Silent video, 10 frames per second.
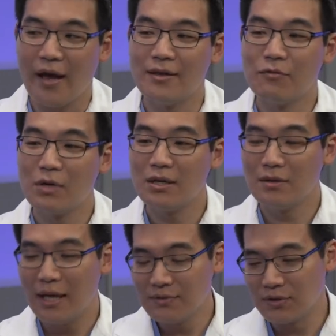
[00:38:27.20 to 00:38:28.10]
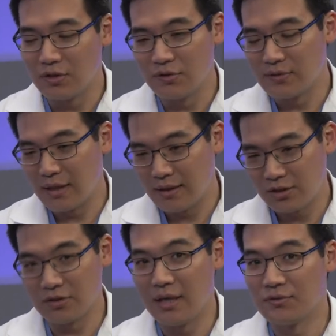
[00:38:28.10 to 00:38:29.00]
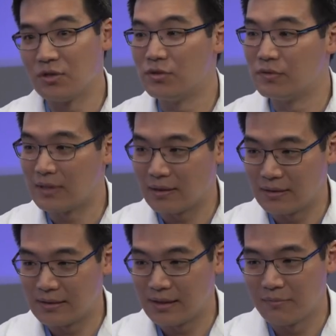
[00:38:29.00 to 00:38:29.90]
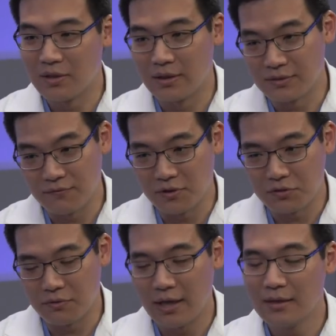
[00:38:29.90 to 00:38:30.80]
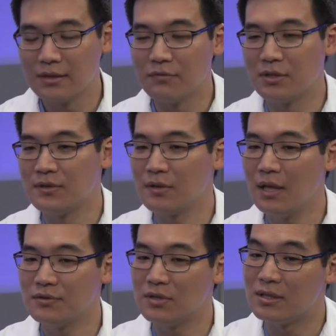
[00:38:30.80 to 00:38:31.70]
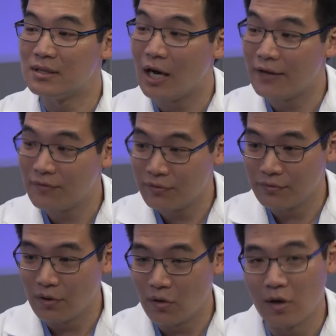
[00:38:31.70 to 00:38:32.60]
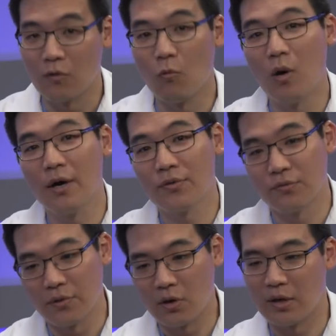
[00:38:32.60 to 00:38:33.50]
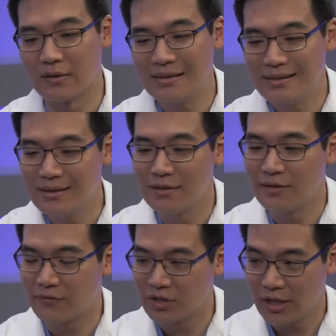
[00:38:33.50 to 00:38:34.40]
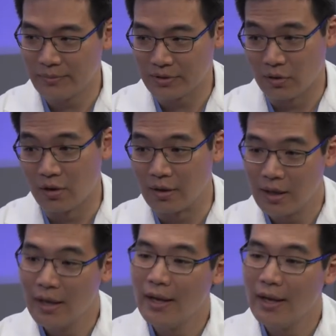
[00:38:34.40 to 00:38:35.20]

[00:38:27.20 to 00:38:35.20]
And then what it allows you to do is that actually allows you to do exactly the same thing as the virtual reality, which is it allows you to dive through the heart and walk through the heart and see the different chambers of the heart.